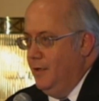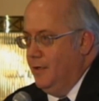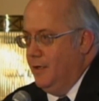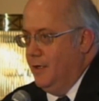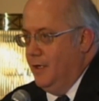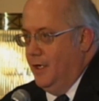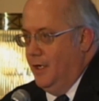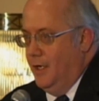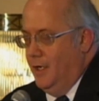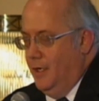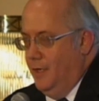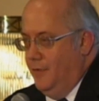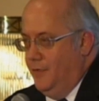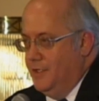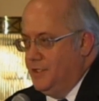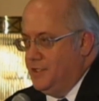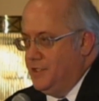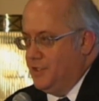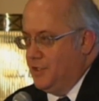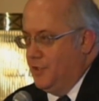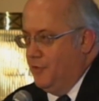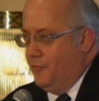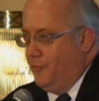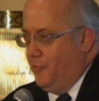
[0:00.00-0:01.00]
Uh, this
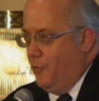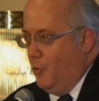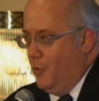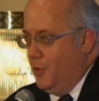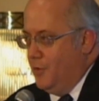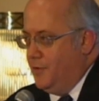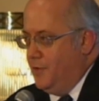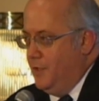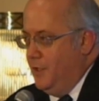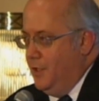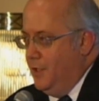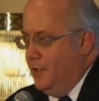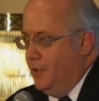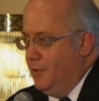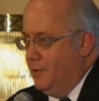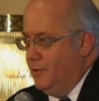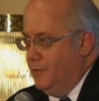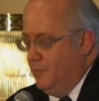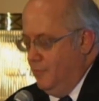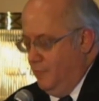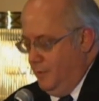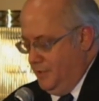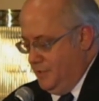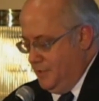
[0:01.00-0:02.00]
is our fourth year.
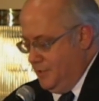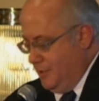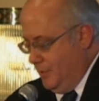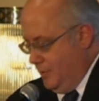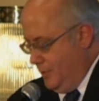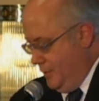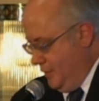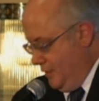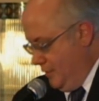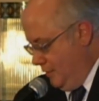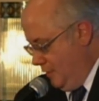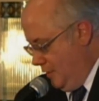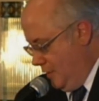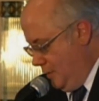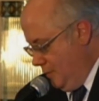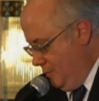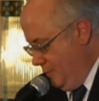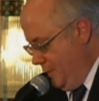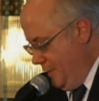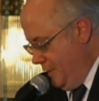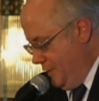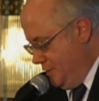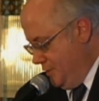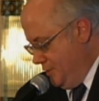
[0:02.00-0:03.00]
We started in Long
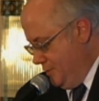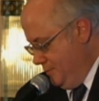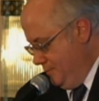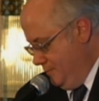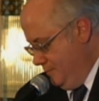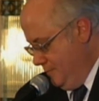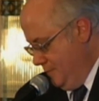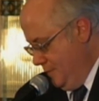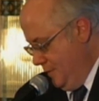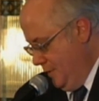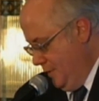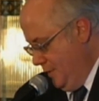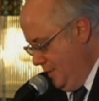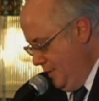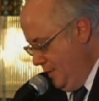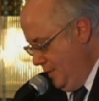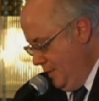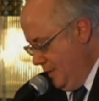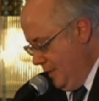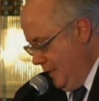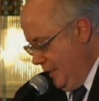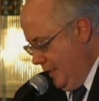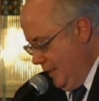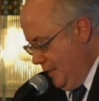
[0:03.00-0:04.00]
Beach
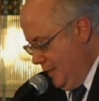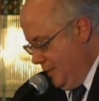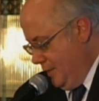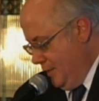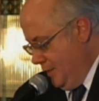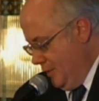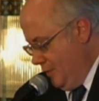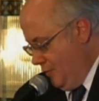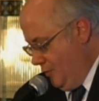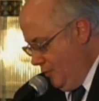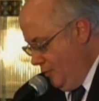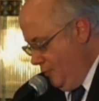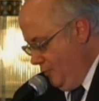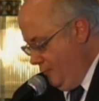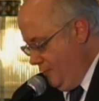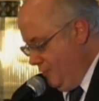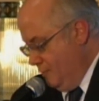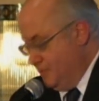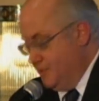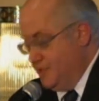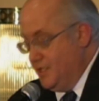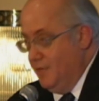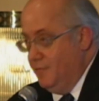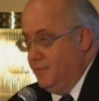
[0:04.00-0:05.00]
and uh, grew
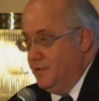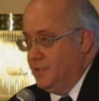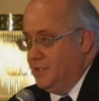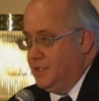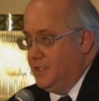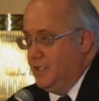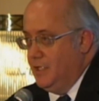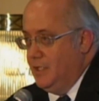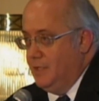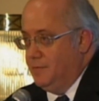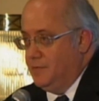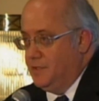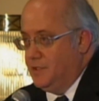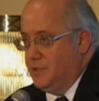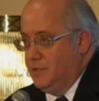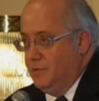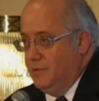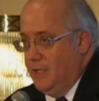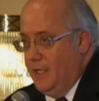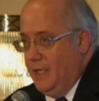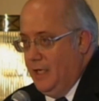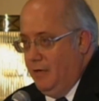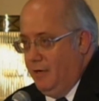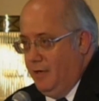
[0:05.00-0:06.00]
from seven teams to
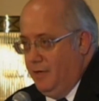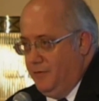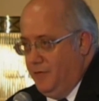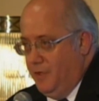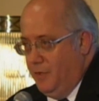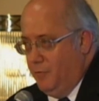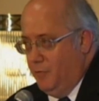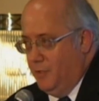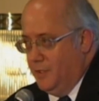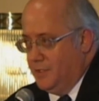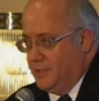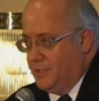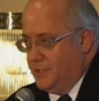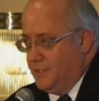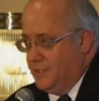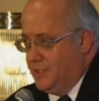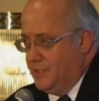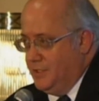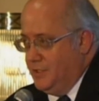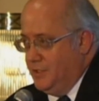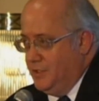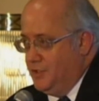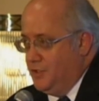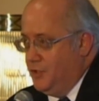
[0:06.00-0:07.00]
now I think we're at
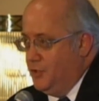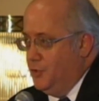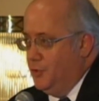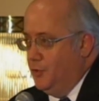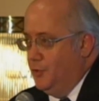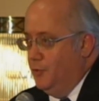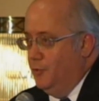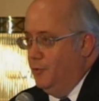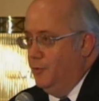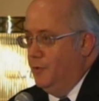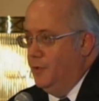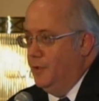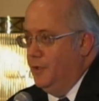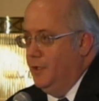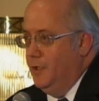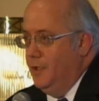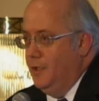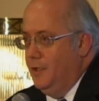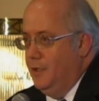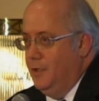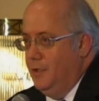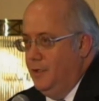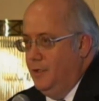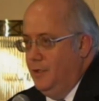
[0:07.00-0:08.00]
62.
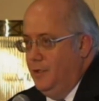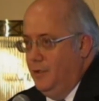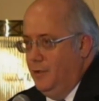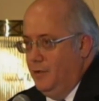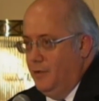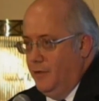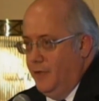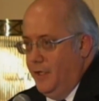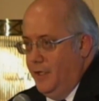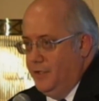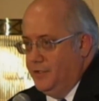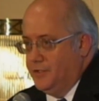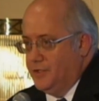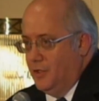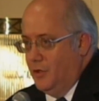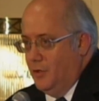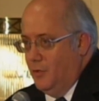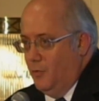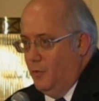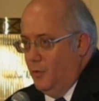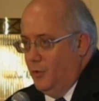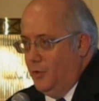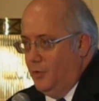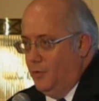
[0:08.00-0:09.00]
These
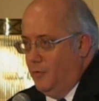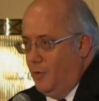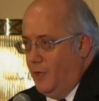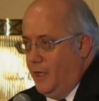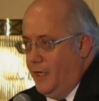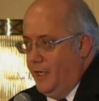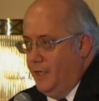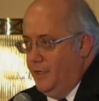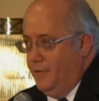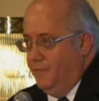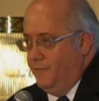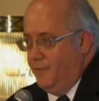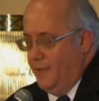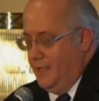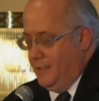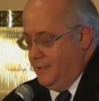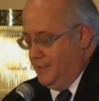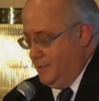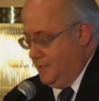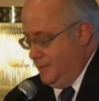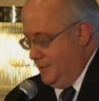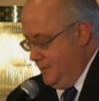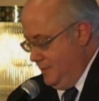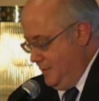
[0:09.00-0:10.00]
are worldwide
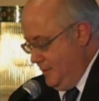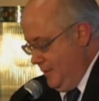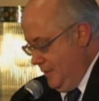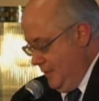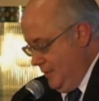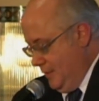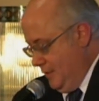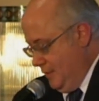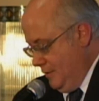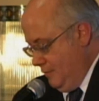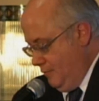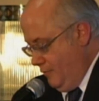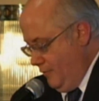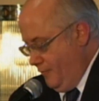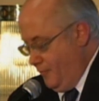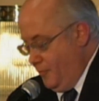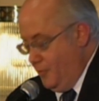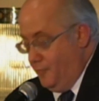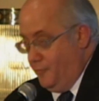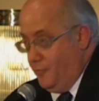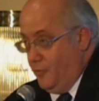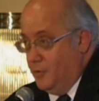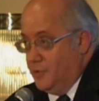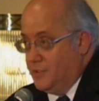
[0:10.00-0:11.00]
events. Uh, for
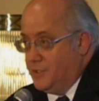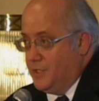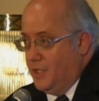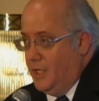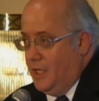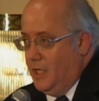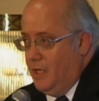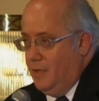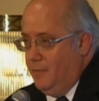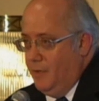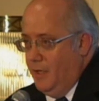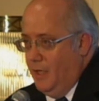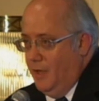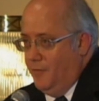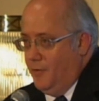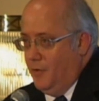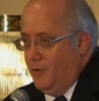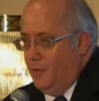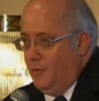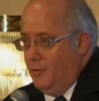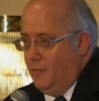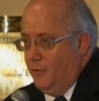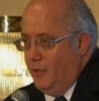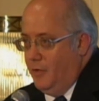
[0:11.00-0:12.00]
the first time
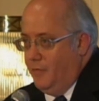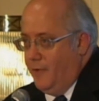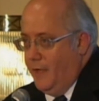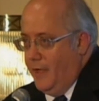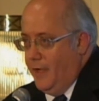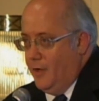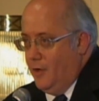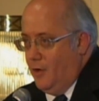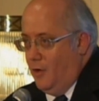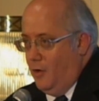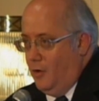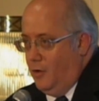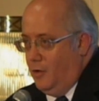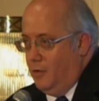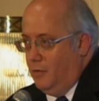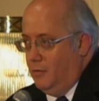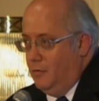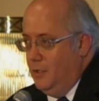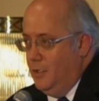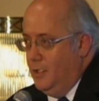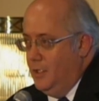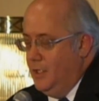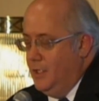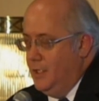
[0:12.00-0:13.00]
ever, we've had
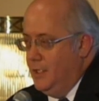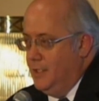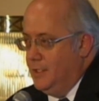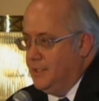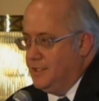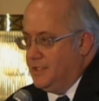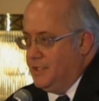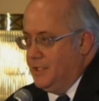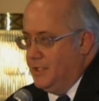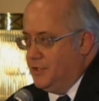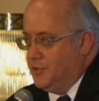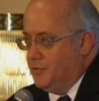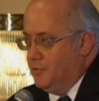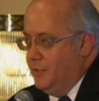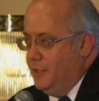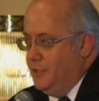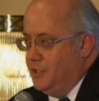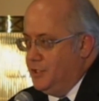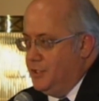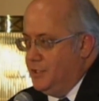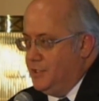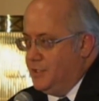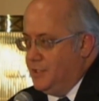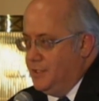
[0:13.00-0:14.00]
all six
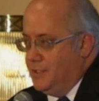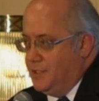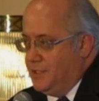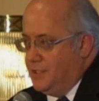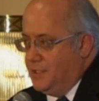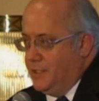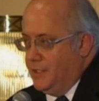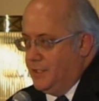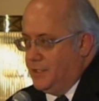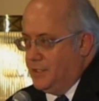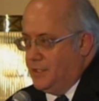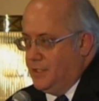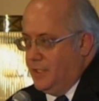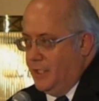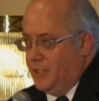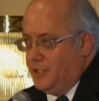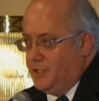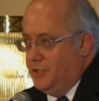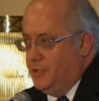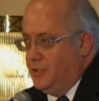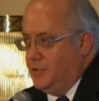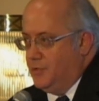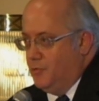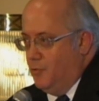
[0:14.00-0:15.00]
regions and six
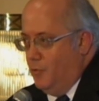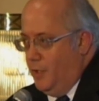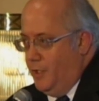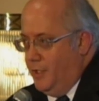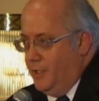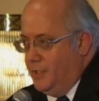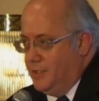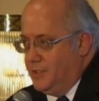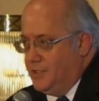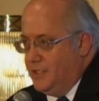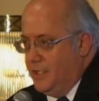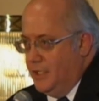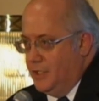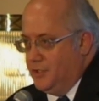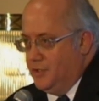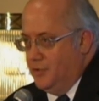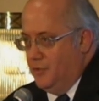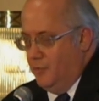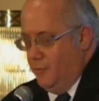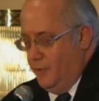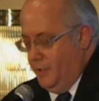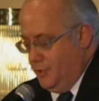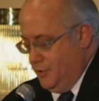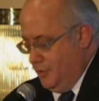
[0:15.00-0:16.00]
sections run a section
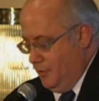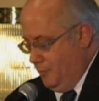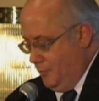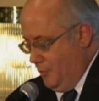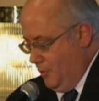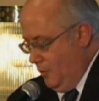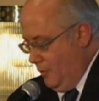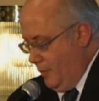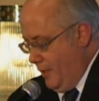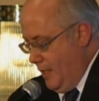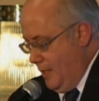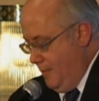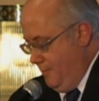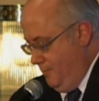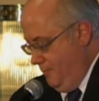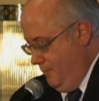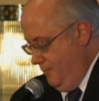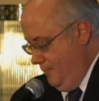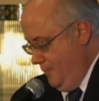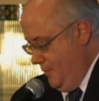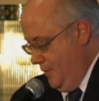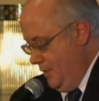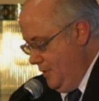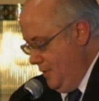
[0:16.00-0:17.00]
or regional program
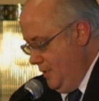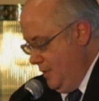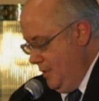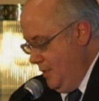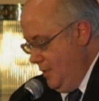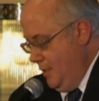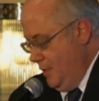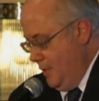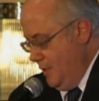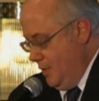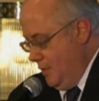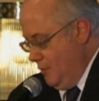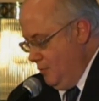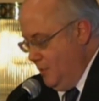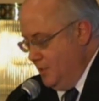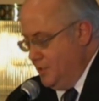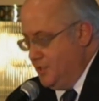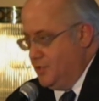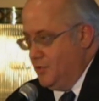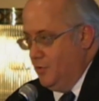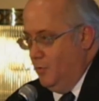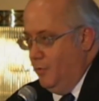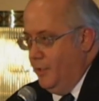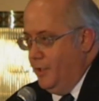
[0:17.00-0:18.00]
in
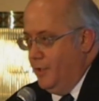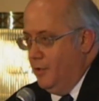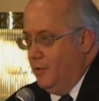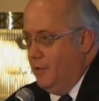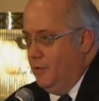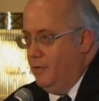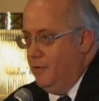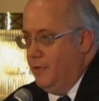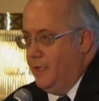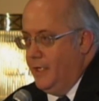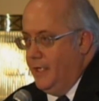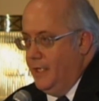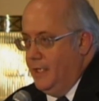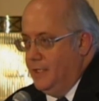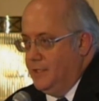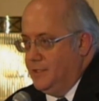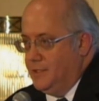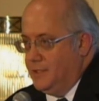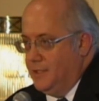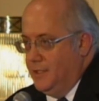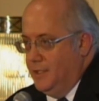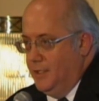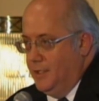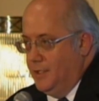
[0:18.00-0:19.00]
which the winner
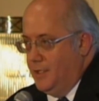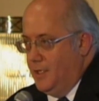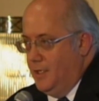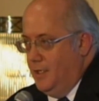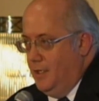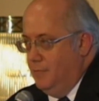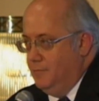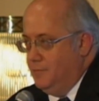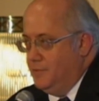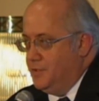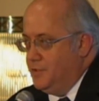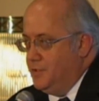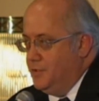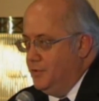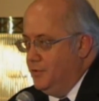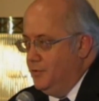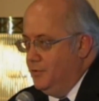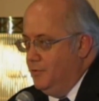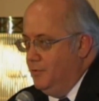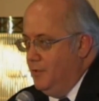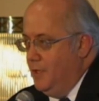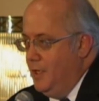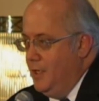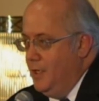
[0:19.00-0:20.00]
has uh, come
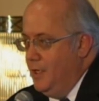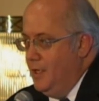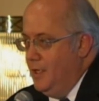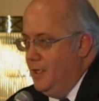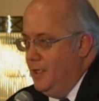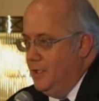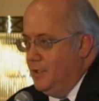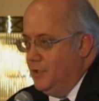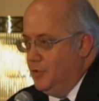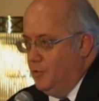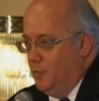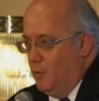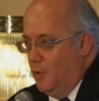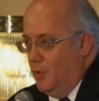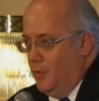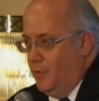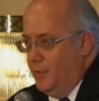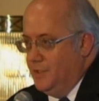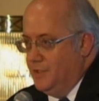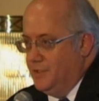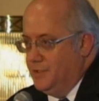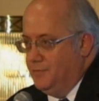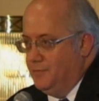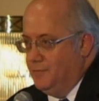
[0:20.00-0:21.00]
to New
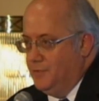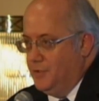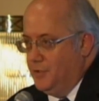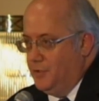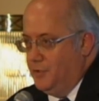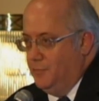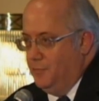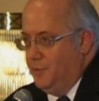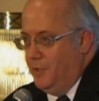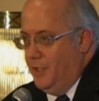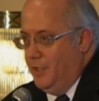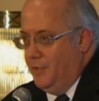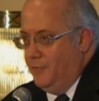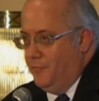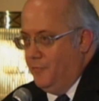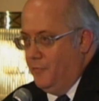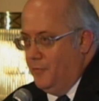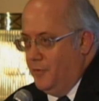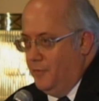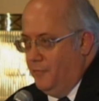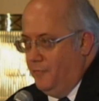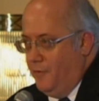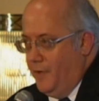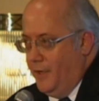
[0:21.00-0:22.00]
Orleans to compete
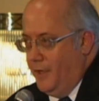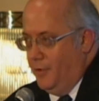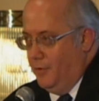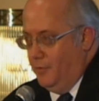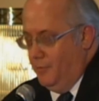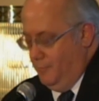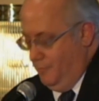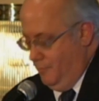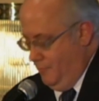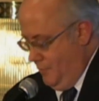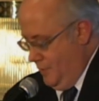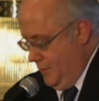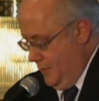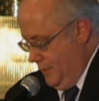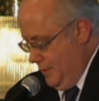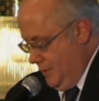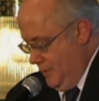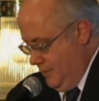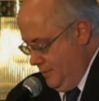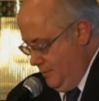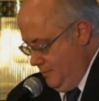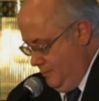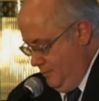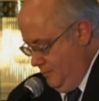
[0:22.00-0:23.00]
for the final
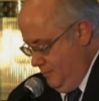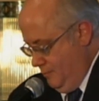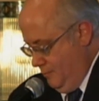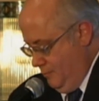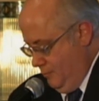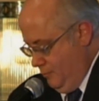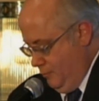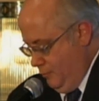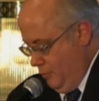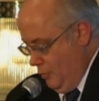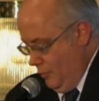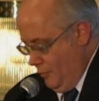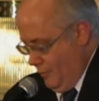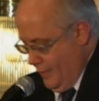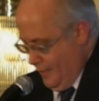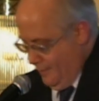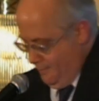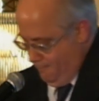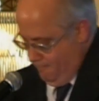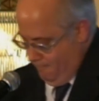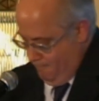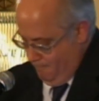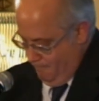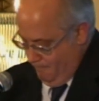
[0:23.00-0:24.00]
uh, program.